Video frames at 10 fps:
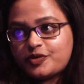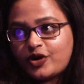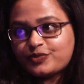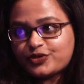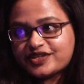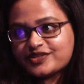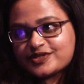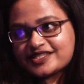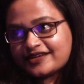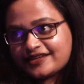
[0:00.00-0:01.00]
would be onboarded
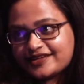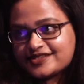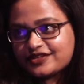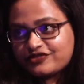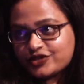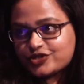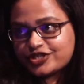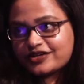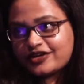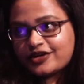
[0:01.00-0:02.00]
into satellites in the
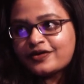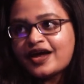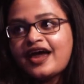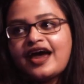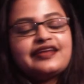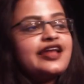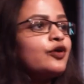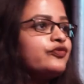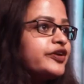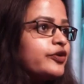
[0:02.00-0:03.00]
future, And
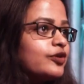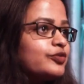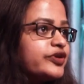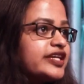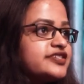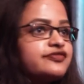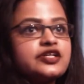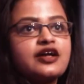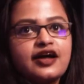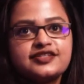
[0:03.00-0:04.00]
now we are onboarding
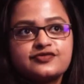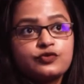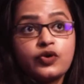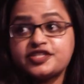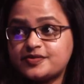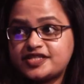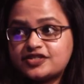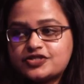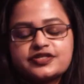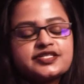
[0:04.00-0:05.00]
different kinds of quantum
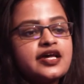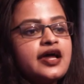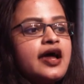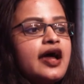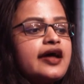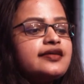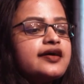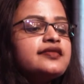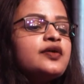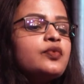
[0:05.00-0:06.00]
sensors. And
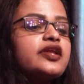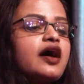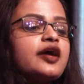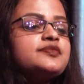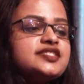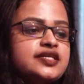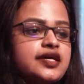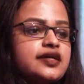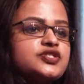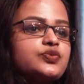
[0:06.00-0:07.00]
I think what I'm
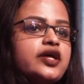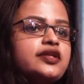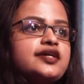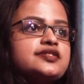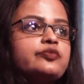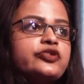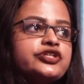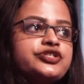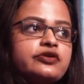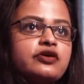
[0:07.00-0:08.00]
seeing as well is a
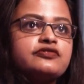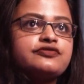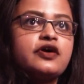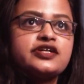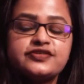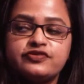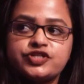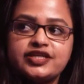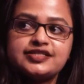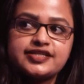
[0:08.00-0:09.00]
merger of
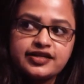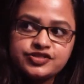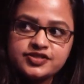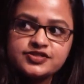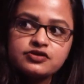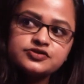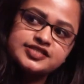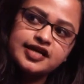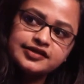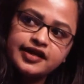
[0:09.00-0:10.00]
artificial intelligence
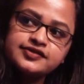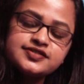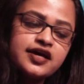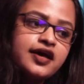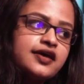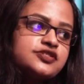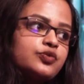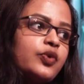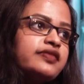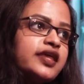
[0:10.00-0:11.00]
onto satellites.
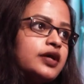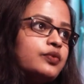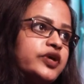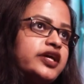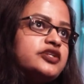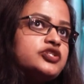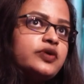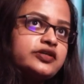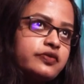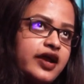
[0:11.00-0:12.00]
So one thing we
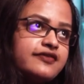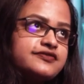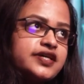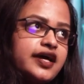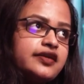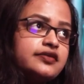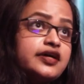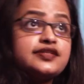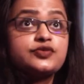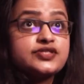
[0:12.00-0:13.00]
do at Craft,
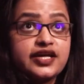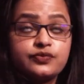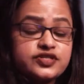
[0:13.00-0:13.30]
and it was